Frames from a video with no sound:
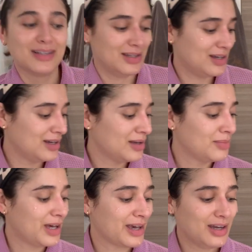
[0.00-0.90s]

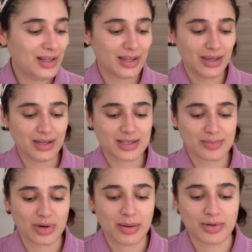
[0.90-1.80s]
um, I kind of like it as a
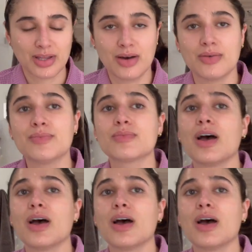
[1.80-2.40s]
primer though.